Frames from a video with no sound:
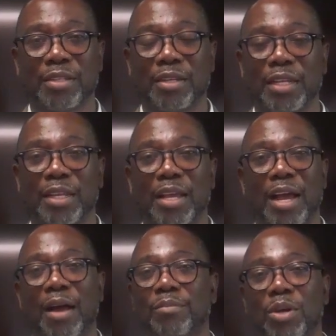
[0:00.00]
on it,
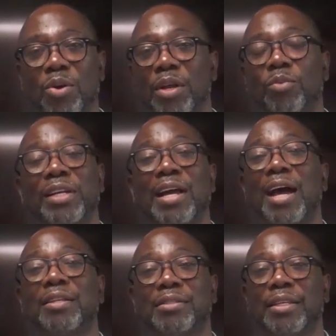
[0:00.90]
I'm going where
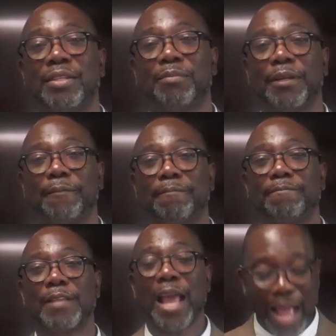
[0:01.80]
God is sending me.
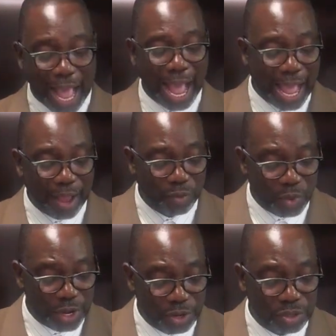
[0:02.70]
I
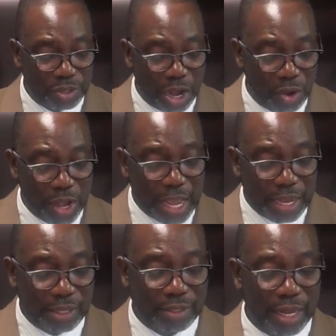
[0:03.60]
will go.
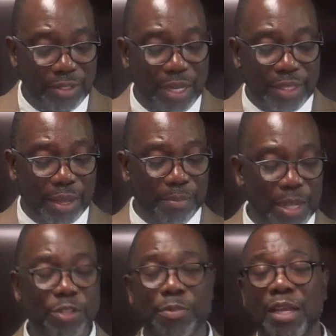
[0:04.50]
He says there
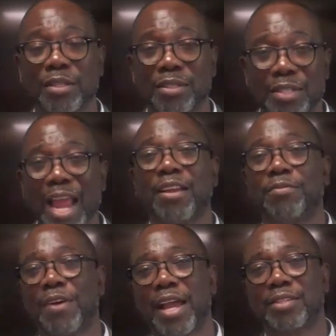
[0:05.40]
must be a
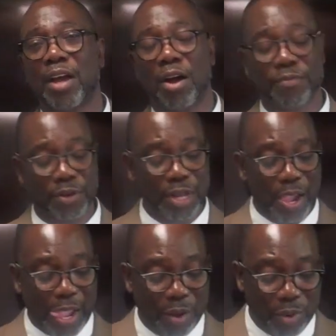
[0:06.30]
sacrifice offered,
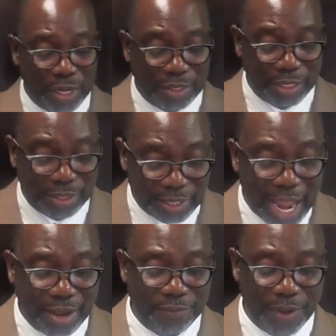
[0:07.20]
and when there's a
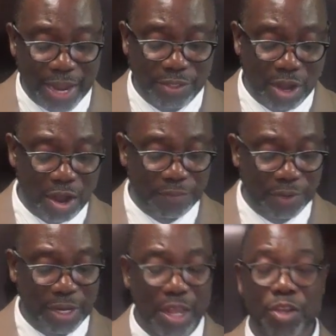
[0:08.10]
sacrifice
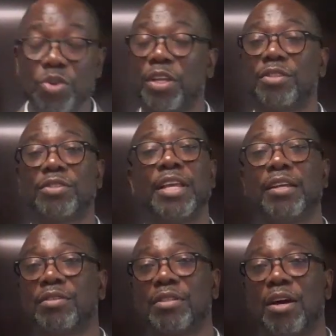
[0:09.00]
offered, you can sing
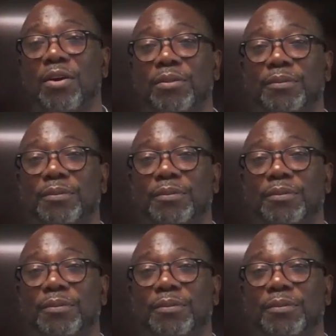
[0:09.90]
a song.